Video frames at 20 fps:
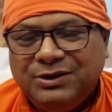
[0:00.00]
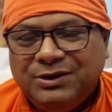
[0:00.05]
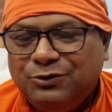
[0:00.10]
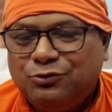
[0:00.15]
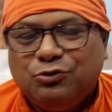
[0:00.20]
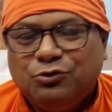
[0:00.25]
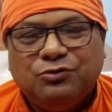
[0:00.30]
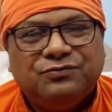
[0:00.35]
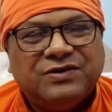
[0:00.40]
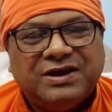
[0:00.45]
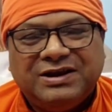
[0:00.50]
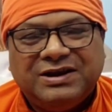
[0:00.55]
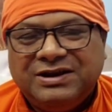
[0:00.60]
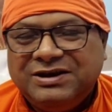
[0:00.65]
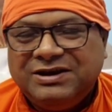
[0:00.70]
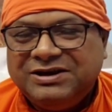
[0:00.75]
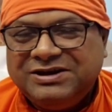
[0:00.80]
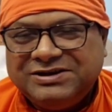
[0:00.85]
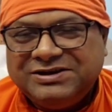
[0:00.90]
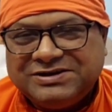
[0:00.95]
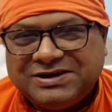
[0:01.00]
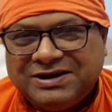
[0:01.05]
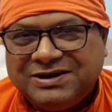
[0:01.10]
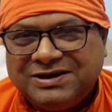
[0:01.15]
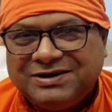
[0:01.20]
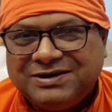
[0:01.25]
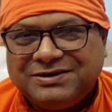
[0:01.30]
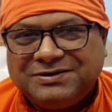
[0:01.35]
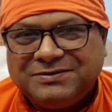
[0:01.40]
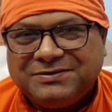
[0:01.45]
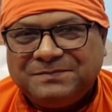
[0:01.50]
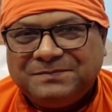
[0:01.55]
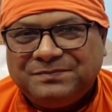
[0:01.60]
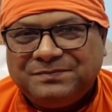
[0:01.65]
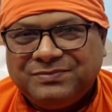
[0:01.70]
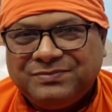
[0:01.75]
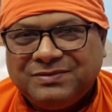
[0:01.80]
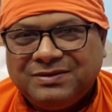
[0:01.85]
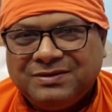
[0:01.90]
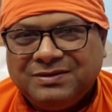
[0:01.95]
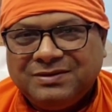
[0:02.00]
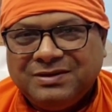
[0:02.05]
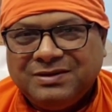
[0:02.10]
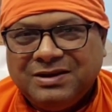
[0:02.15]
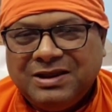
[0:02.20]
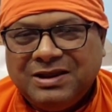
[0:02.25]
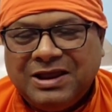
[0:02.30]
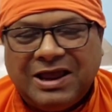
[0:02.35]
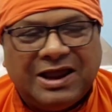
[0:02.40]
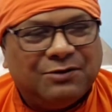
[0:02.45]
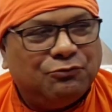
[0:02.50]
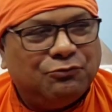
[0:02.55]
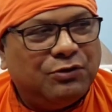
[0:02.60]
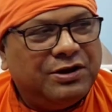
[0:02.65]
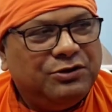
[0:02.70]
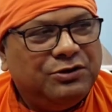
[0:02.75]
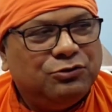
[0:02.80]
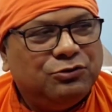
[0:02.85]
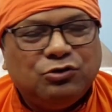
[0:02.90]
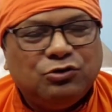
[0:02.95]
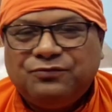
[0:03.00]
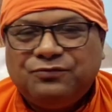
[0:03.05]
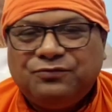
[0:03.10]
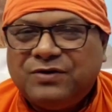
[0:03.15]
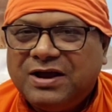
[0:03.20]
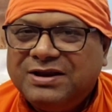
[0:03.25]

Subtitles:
You don't find any desire. And when you don't